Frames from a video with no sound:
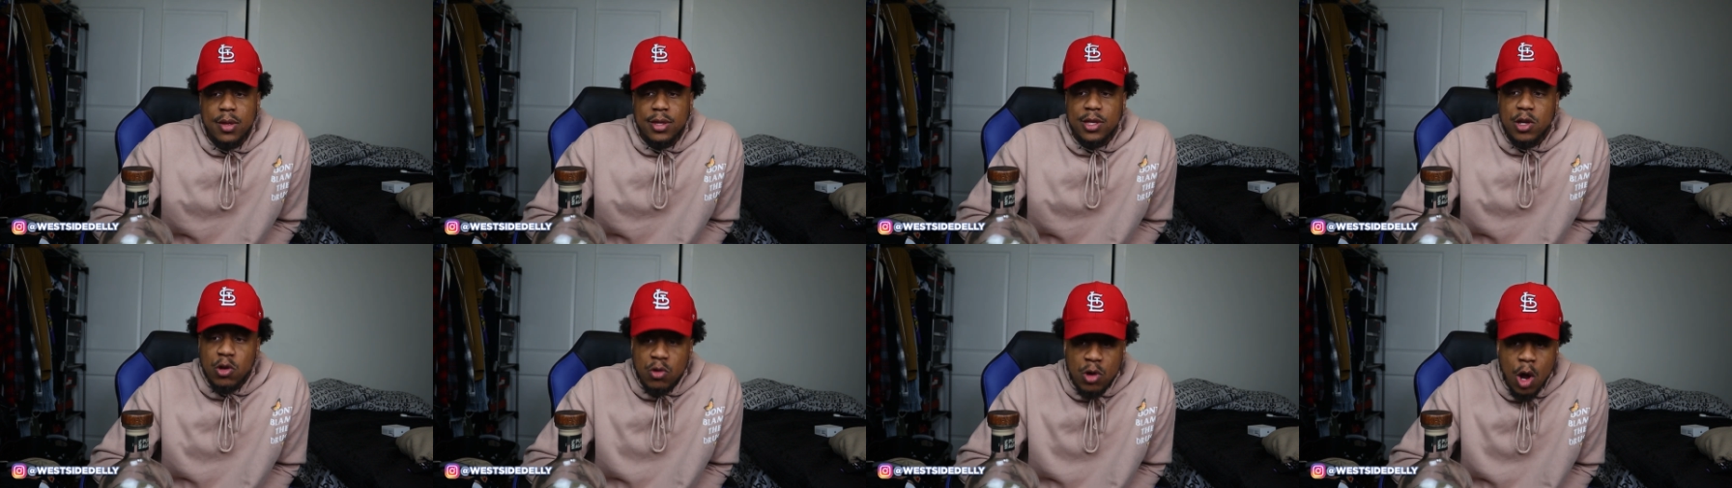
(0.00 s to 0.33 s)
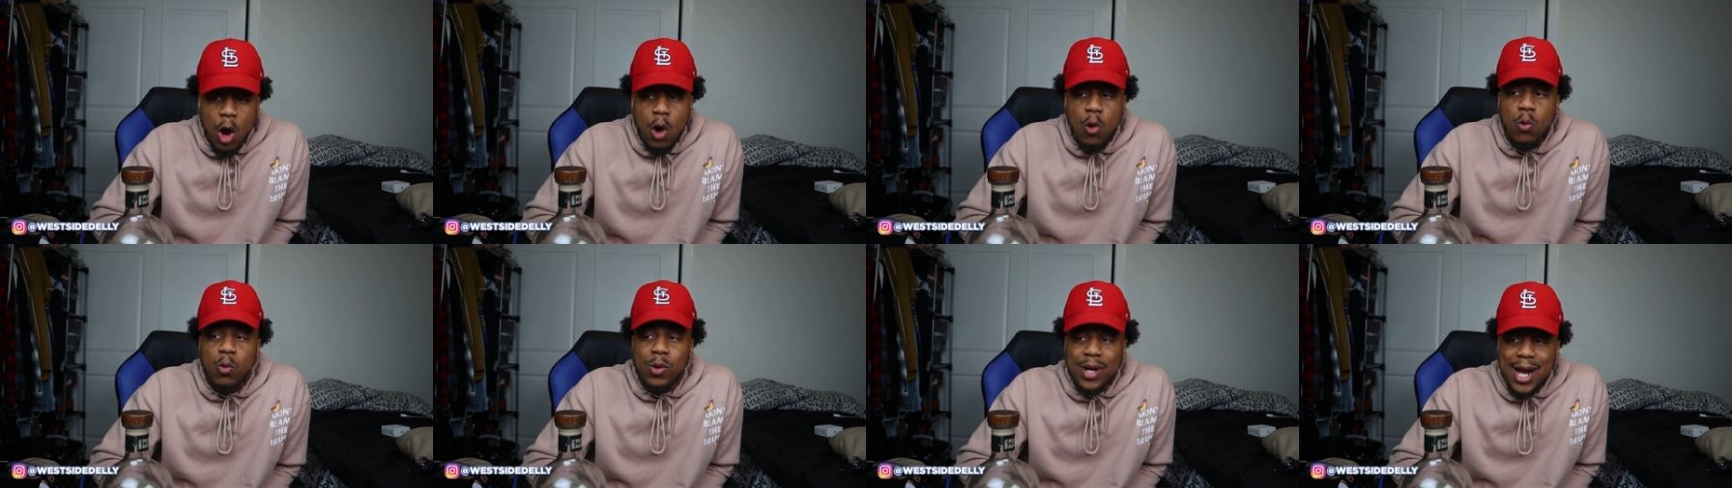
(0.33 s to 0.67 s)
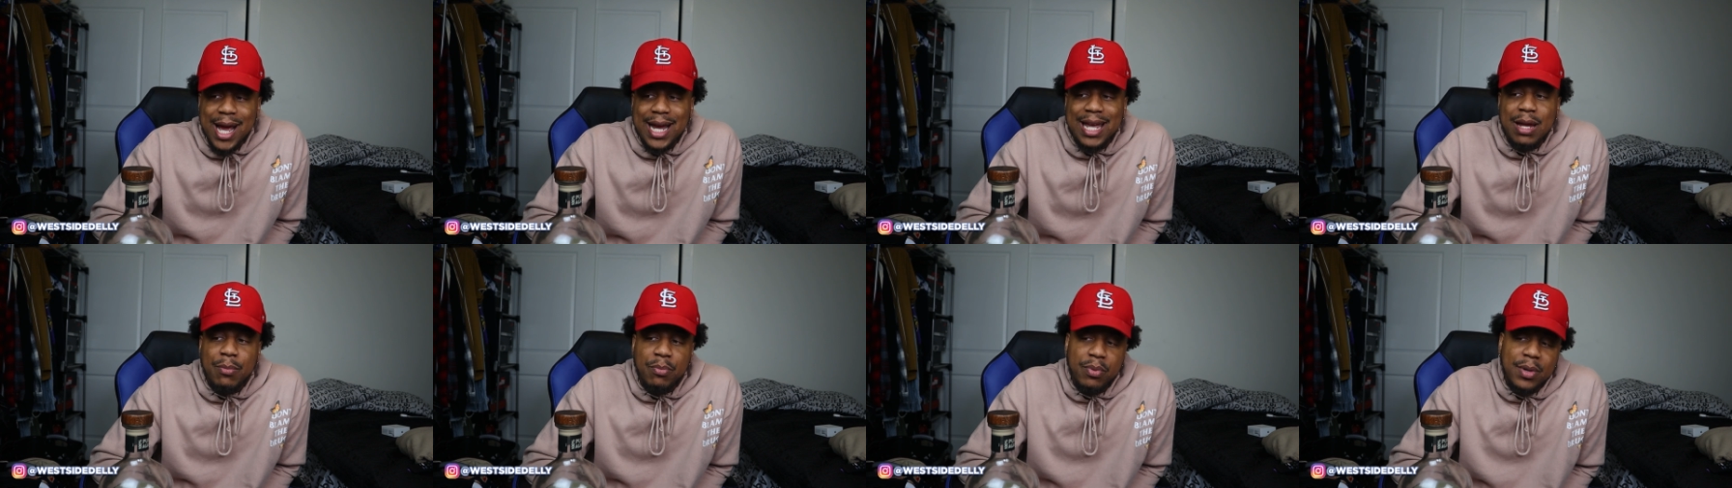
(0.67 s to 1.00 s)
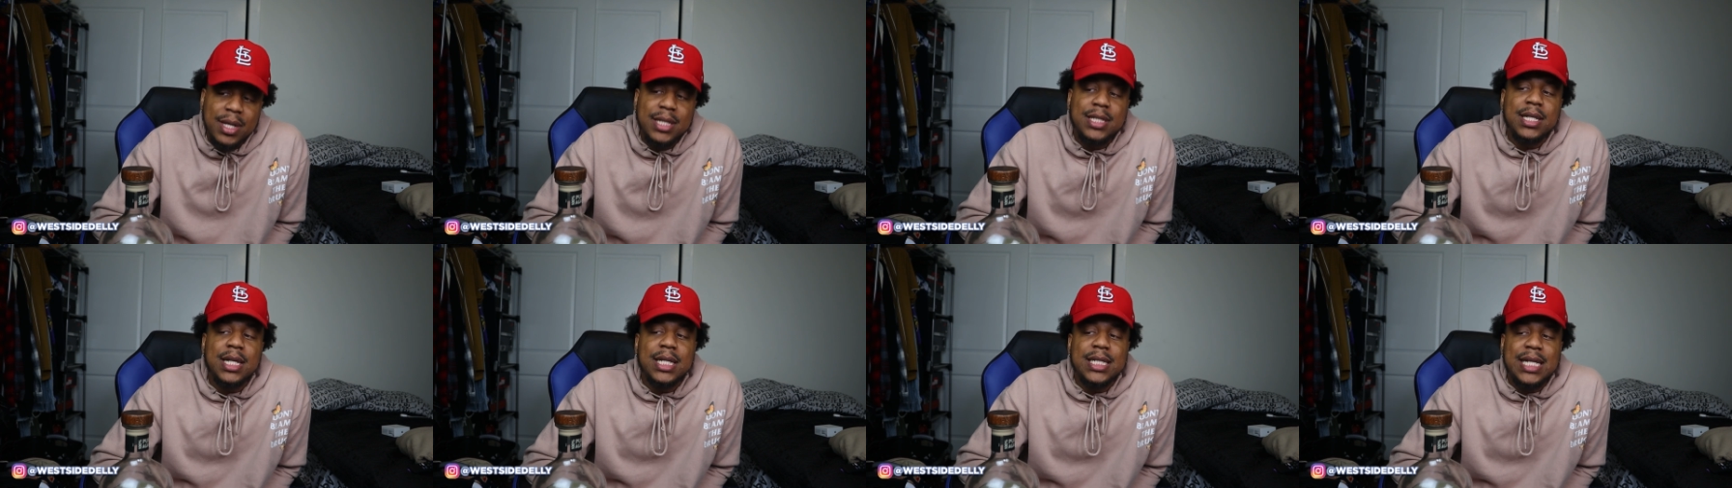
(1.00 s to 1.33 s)
you know, what I can
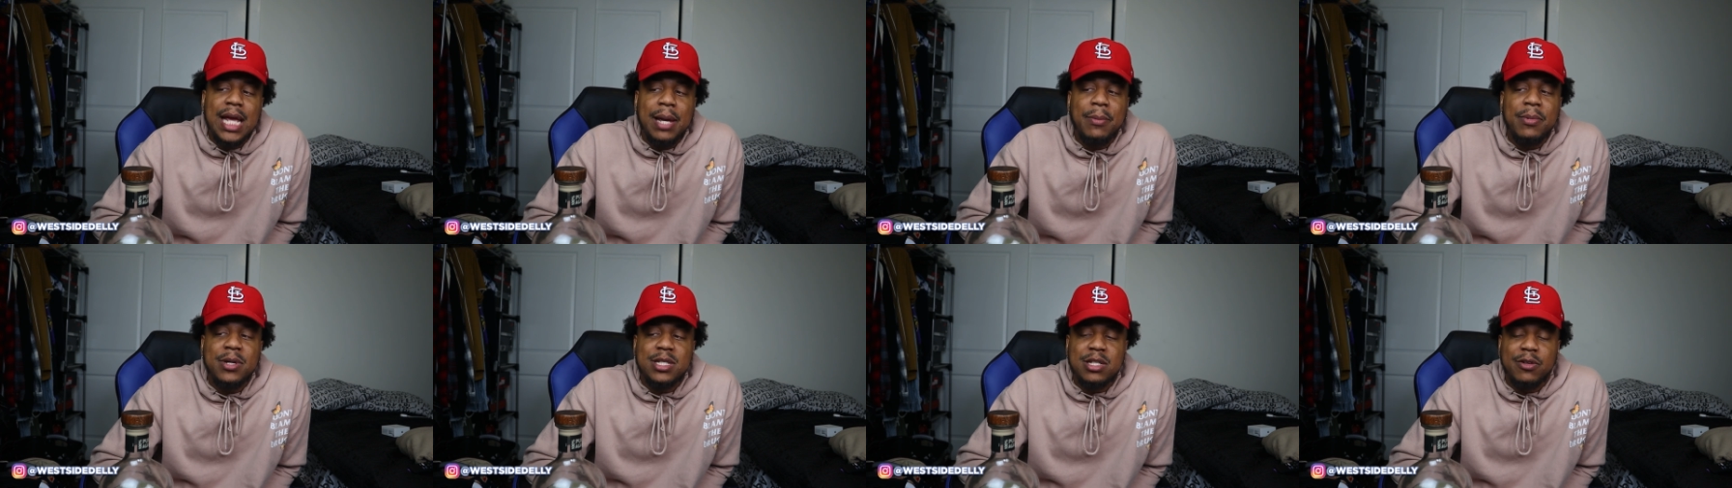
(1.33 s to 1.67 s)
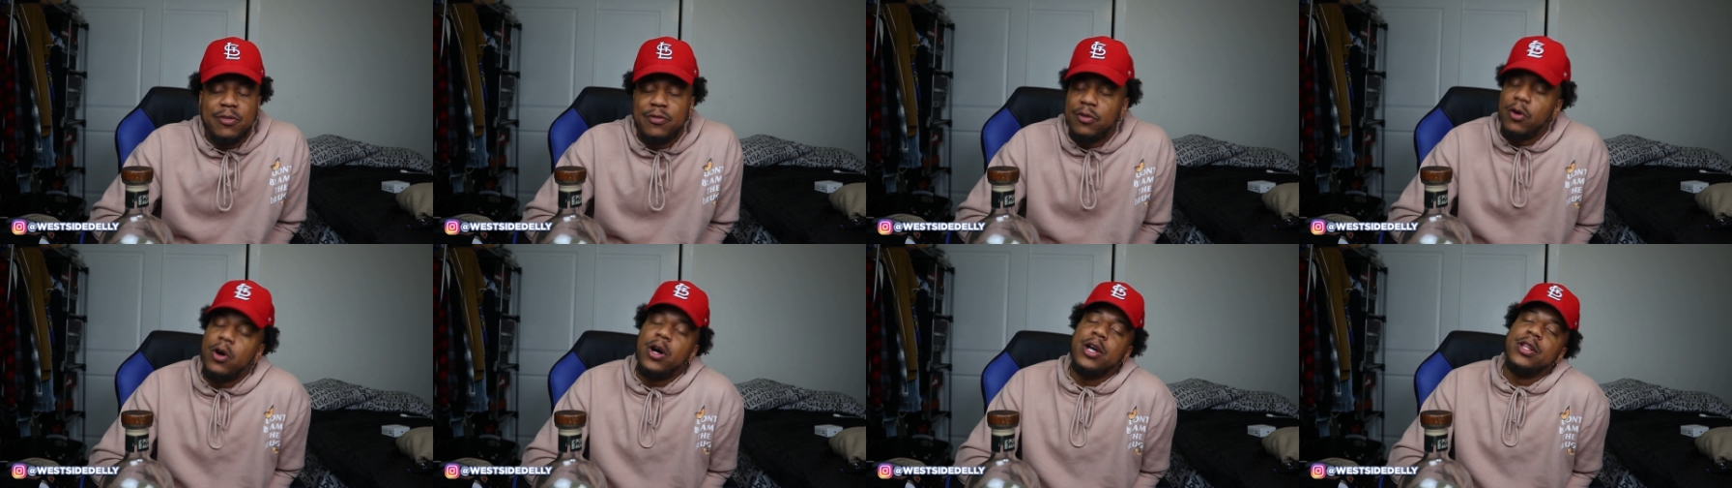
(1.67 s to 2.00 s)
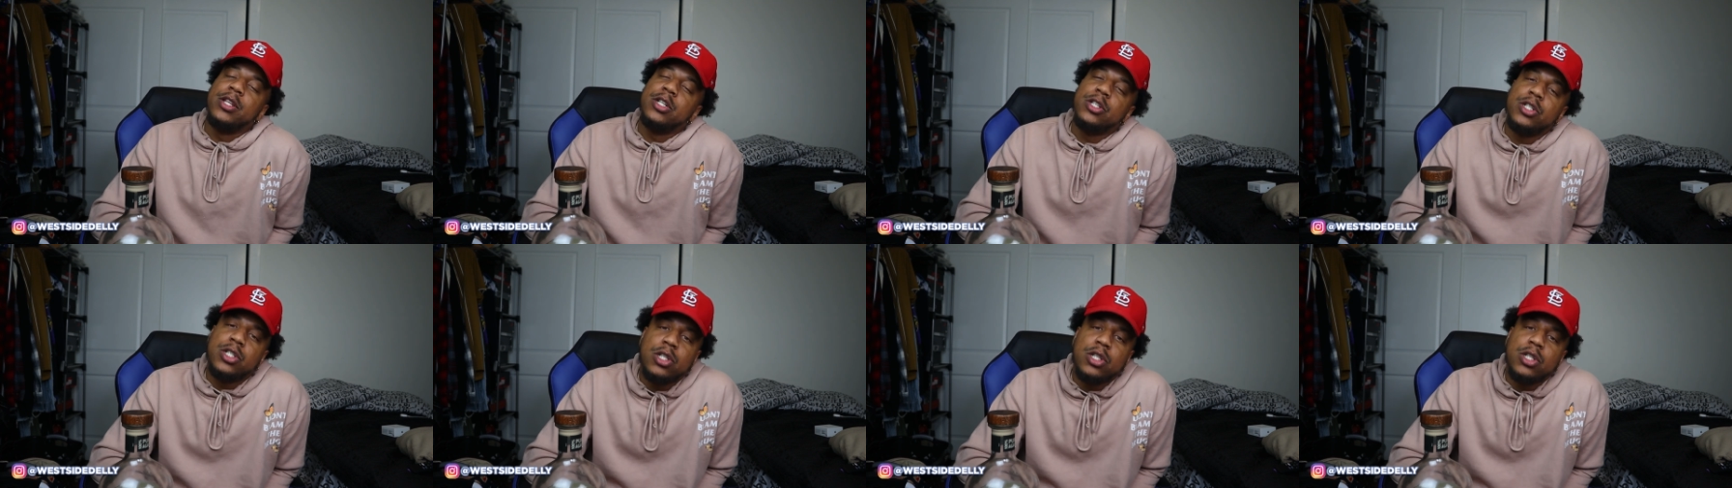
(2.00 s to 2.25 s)
bring to the table as a father.